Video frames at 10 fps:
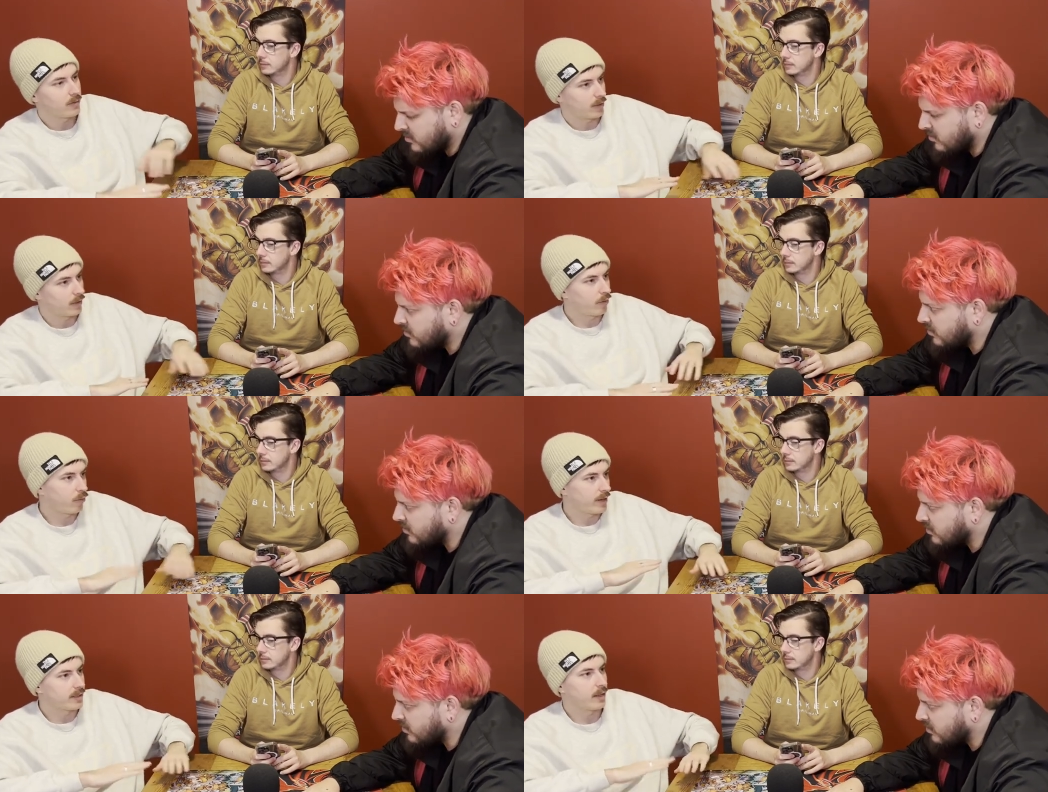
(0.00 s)
Speaker 1: fucking
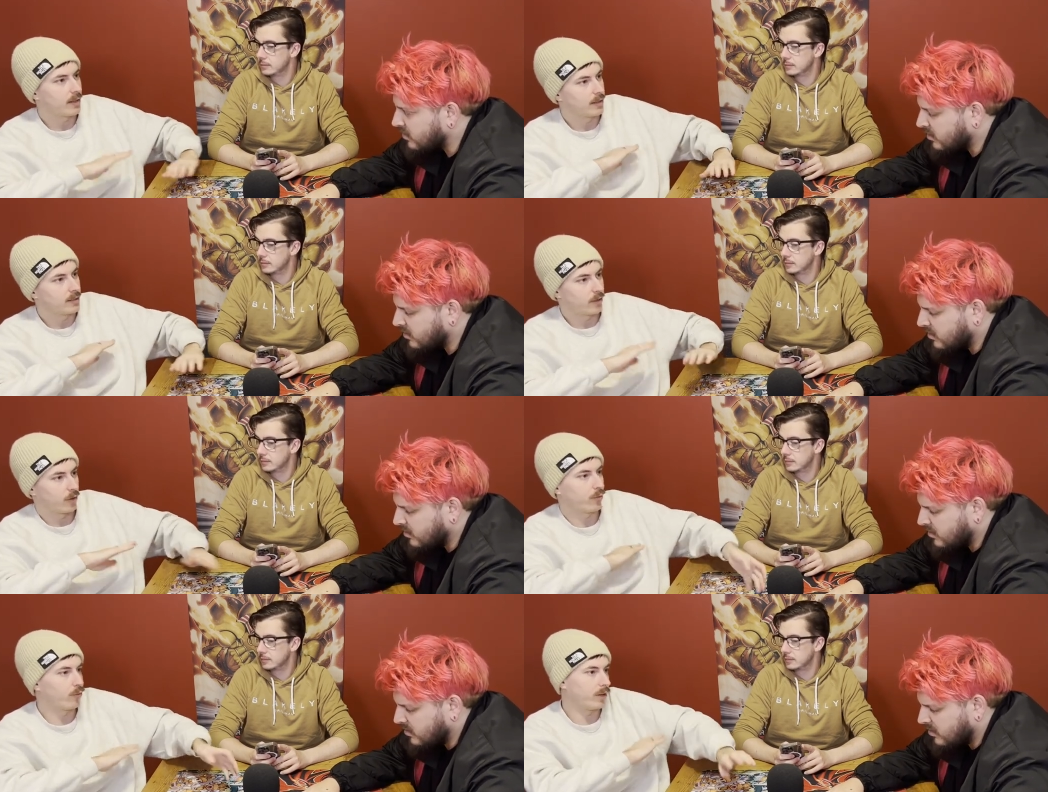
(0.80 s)
three extenders that
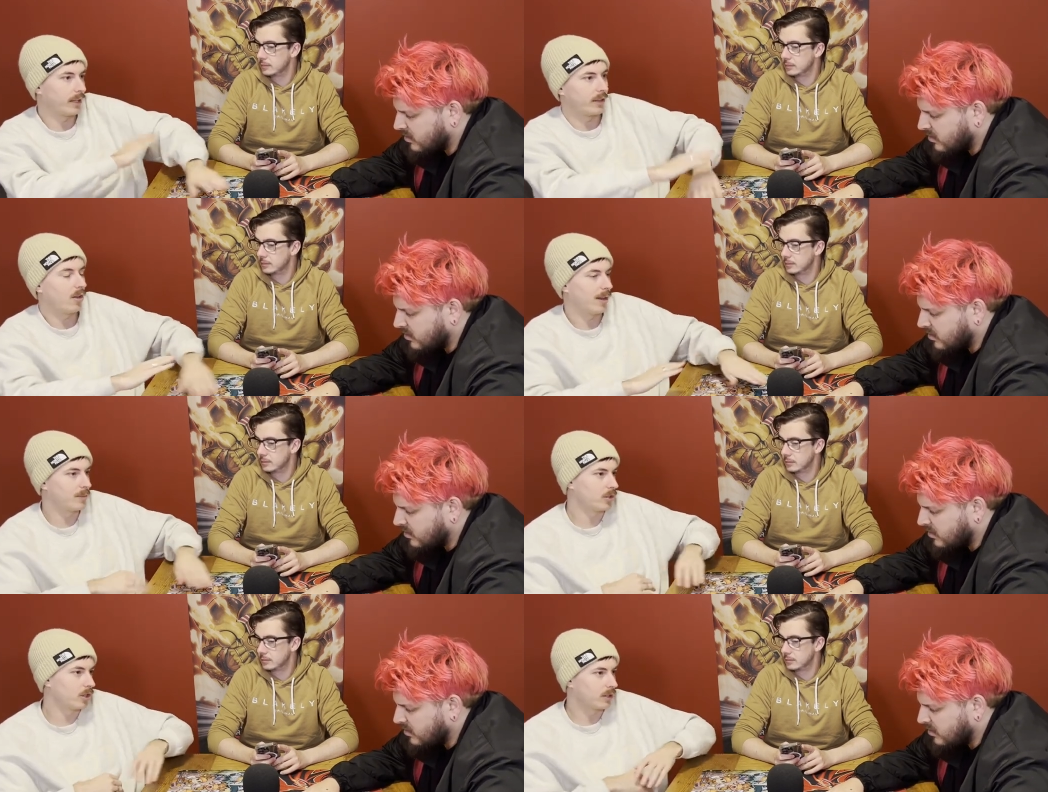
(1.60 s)
go through your link
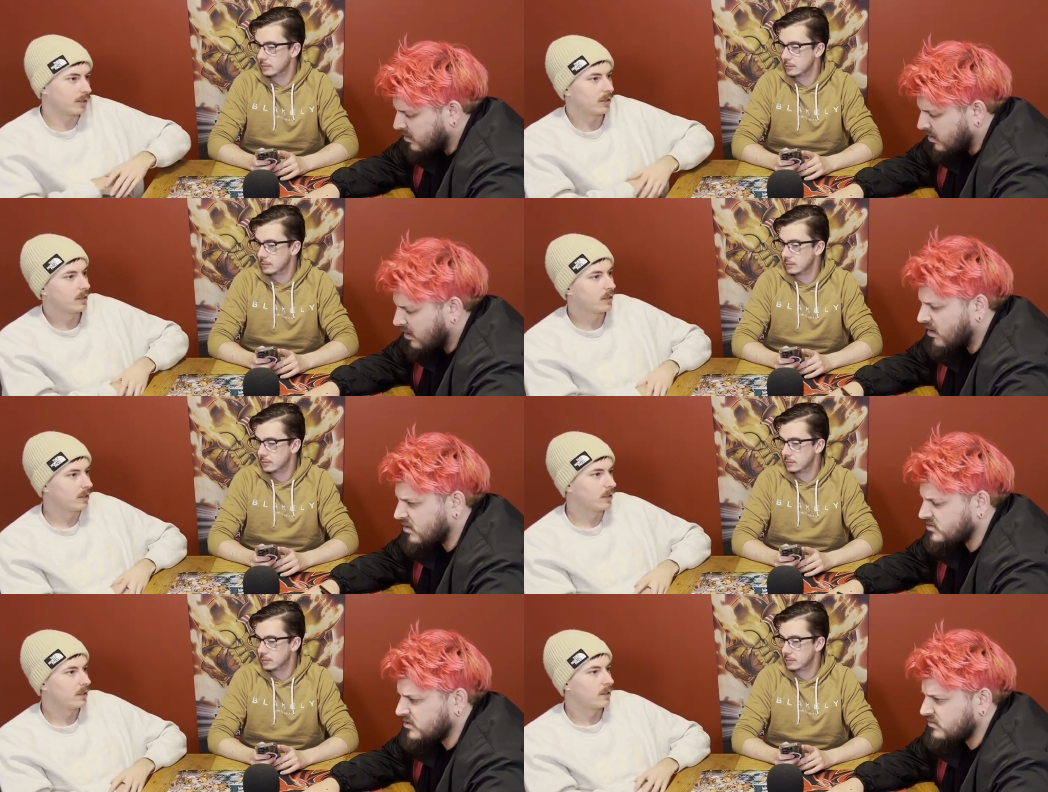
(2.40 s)
climbs and shit.
Speaker 2: Oh,
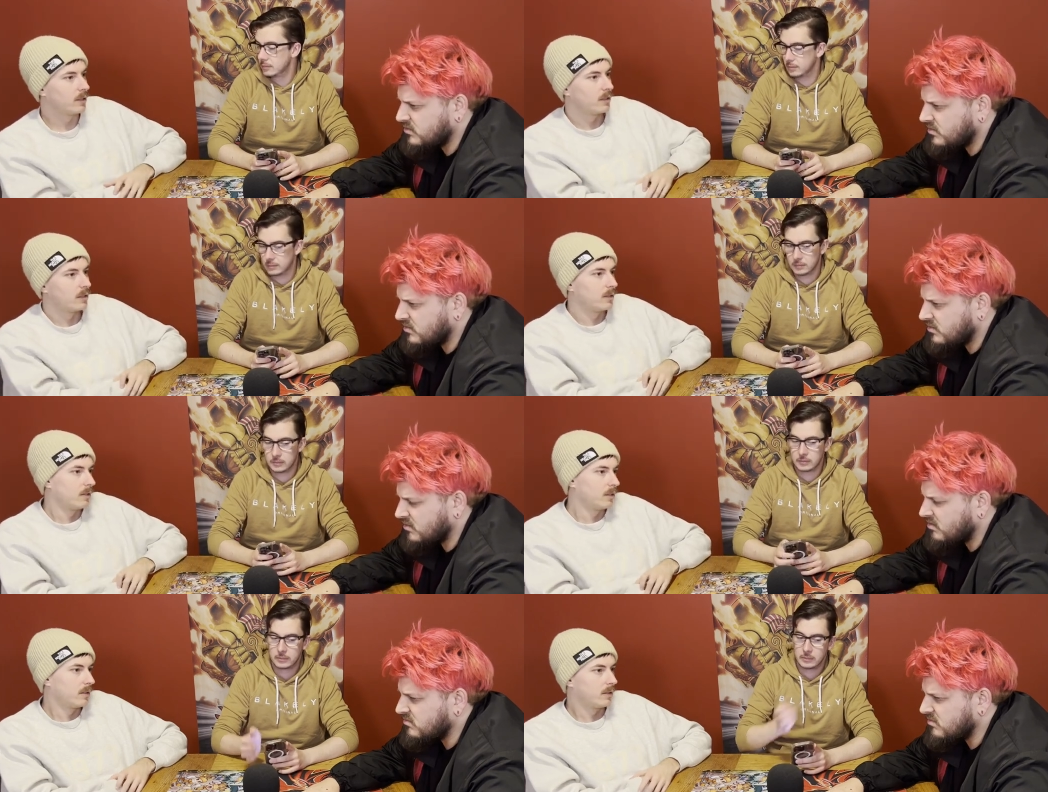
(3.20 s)
because
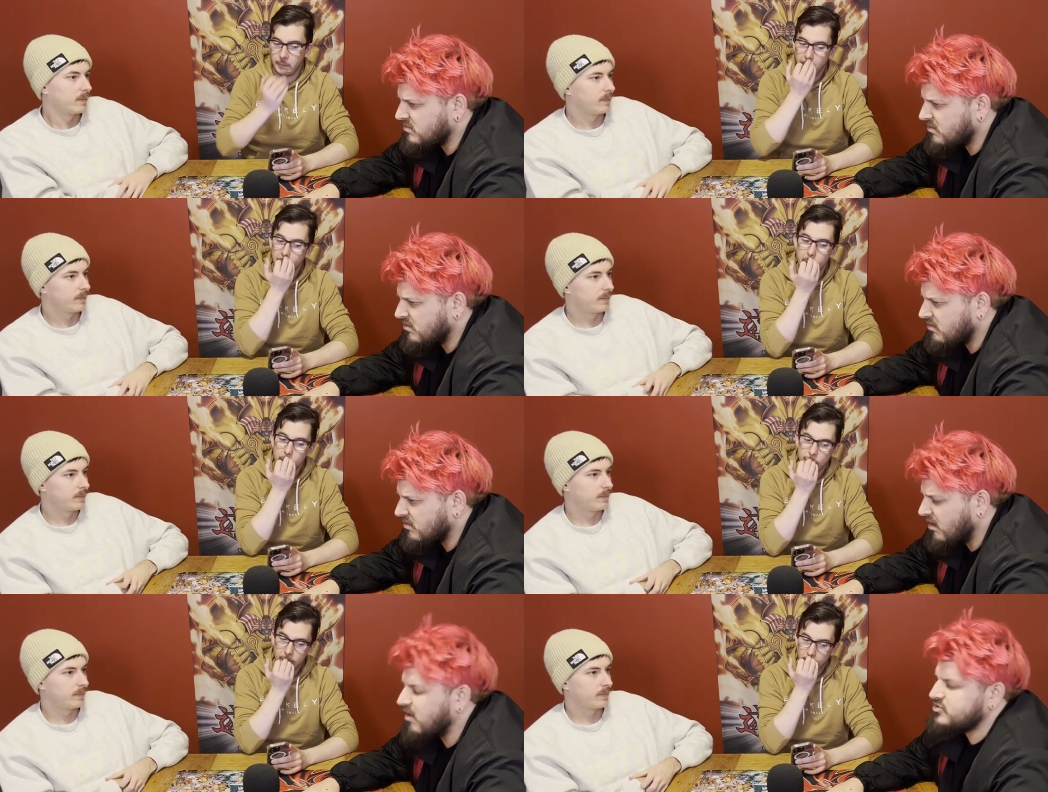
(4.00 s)

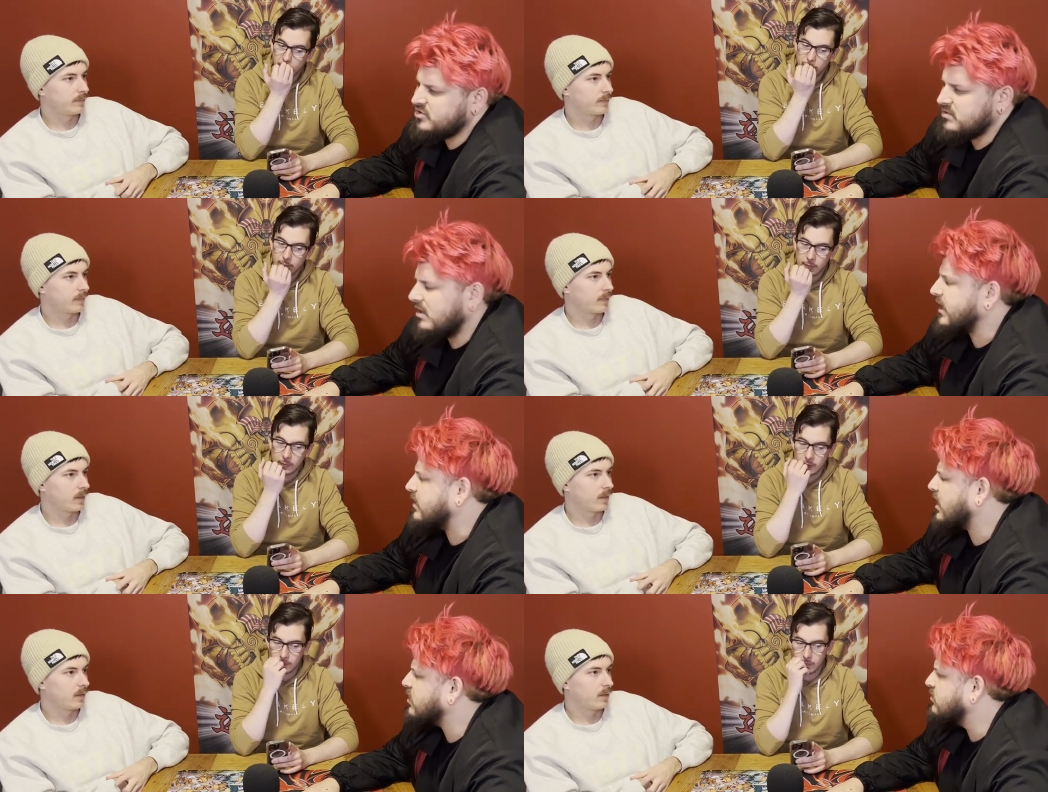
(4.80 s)
I. Oh, sure. Okay.
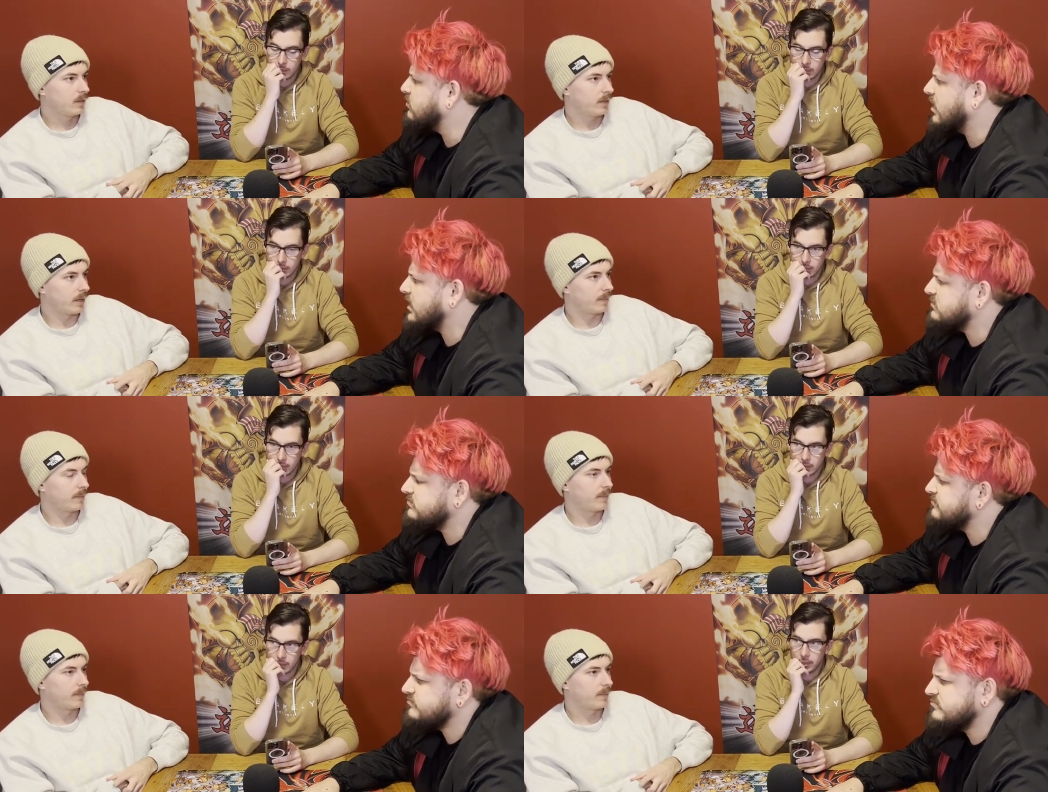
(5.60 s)
Yeah. Cool. Yeah. I
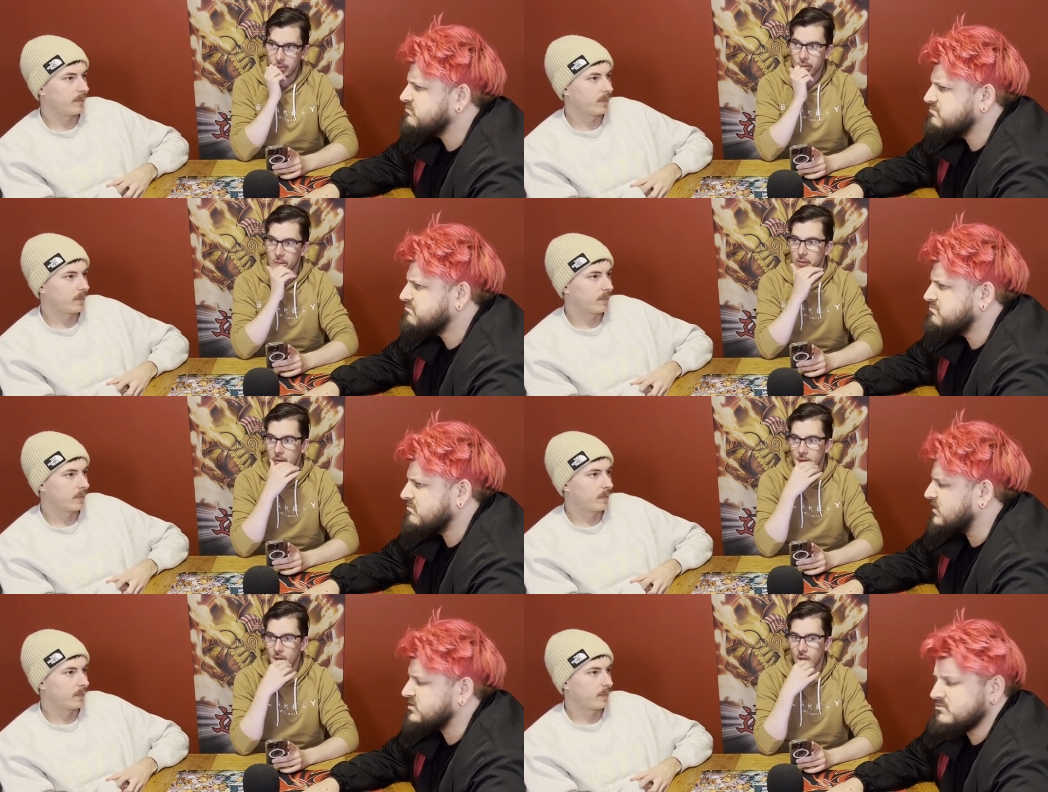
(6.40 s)

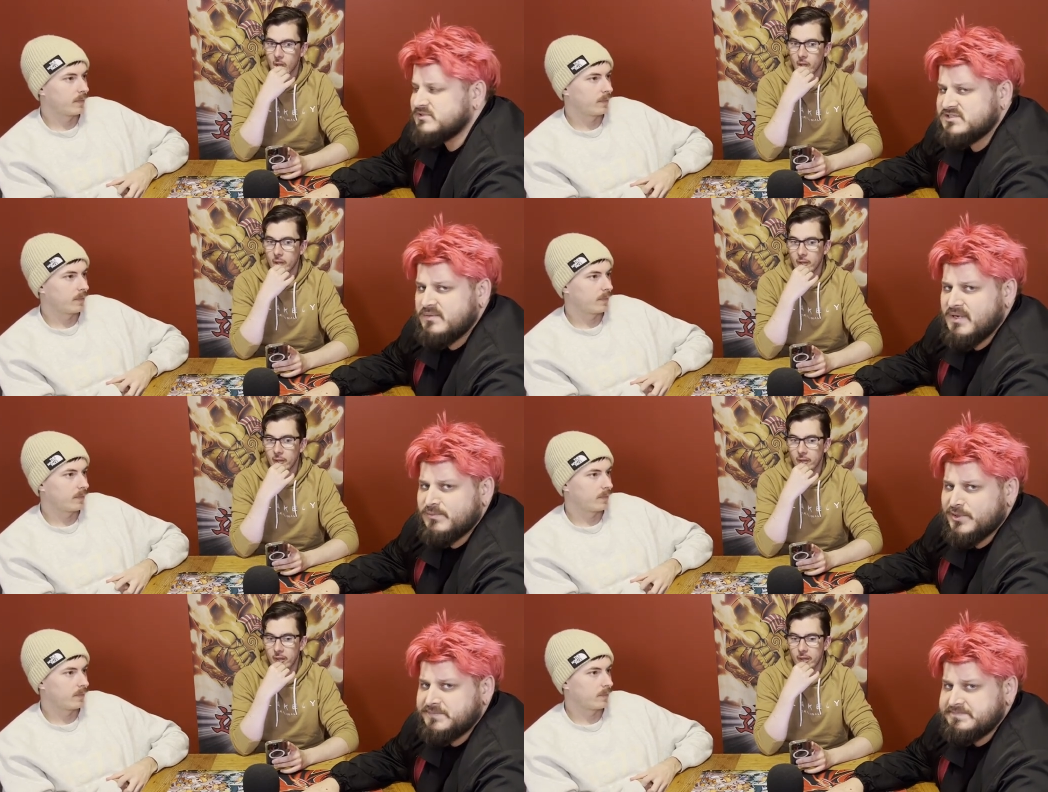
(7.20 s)
must have missed the
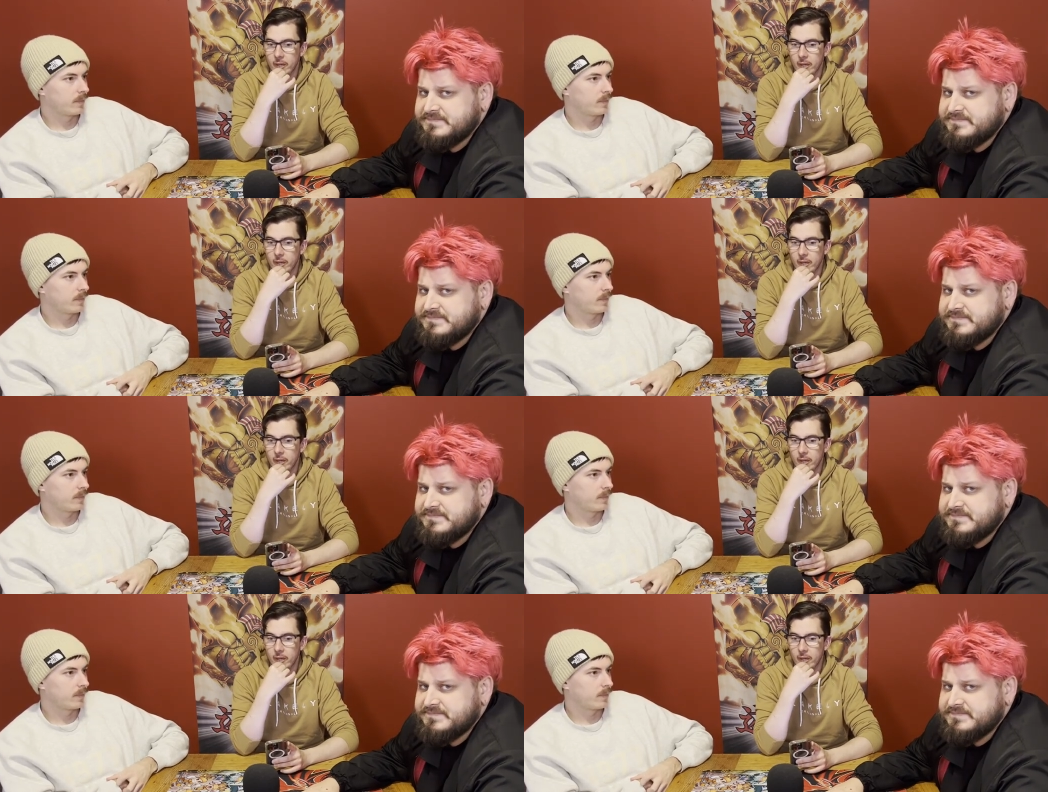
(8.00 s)
memo.